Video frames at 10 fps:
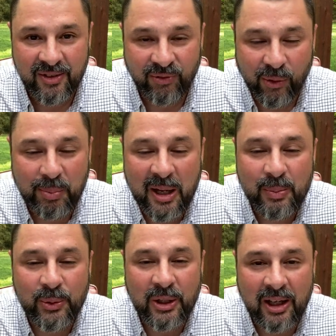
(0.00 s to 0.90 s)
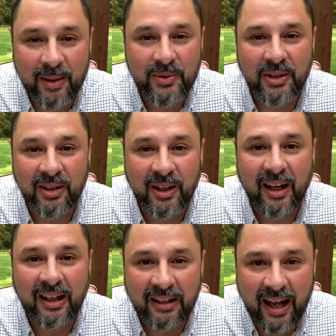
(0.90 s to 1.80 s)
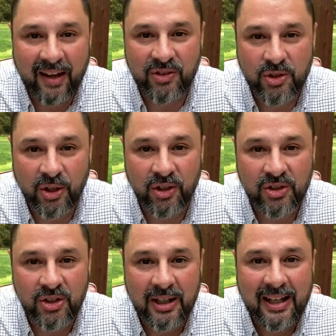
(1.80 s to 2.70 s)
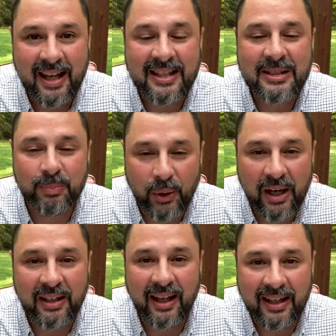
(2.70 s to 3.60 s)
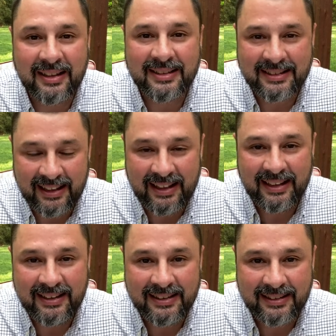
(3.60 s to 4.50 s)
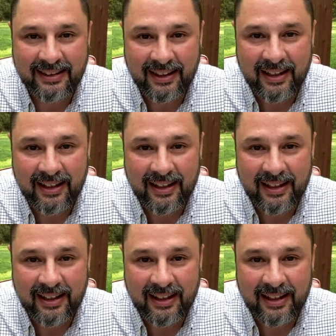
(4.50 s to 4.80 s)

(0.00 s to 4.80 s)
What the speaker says: for people to come to a live church and spread a disease.